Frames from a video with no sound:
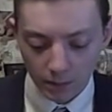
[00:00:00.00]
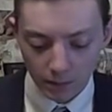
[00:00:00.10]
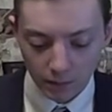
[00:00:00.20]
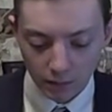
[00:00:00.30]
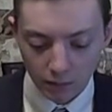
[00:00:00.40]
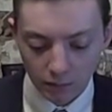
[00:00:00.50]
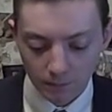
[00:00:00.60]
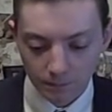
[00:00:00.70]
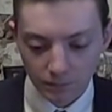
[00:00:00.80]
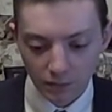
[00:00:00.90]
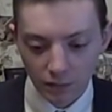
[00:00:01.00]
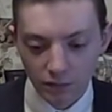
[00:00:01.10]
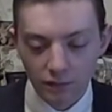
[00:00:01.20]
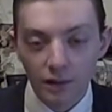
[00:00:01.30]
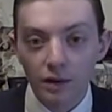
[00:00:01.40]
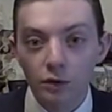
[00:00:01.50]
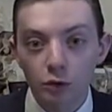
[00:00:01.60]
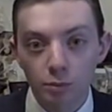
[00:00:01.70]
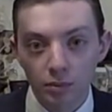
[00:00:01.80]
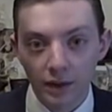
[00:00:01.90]
Um, it's just not a
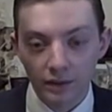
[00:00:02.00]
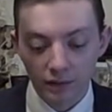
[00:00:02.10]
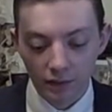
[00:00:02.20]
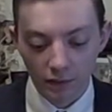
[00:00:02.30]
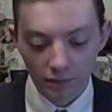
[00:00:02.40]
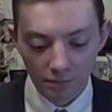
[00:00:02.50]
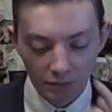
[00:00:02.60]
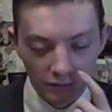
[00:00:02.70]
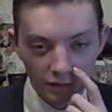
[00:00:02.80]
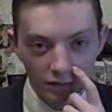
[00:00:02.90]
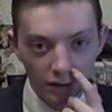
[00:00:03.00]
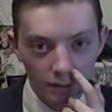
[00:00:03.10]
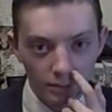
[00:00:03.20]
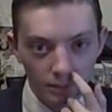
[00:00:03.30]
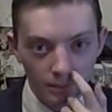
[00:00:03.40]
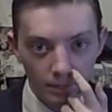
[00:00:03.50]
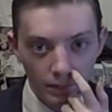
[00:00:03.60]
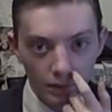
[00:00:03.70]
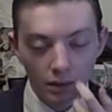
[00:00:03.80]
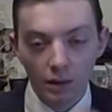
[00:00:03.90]
good blend, like I suppose I could say, but
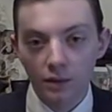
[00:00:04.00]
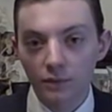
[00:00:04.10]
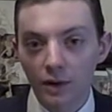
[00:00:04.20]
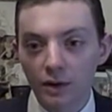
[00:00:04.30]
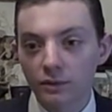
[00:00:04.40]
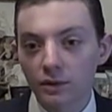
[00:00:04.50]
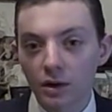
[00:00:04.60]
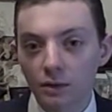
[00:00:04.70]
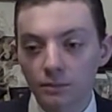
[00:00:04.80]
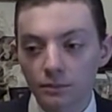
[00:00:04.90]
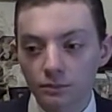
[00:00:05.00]
otherwise, you know,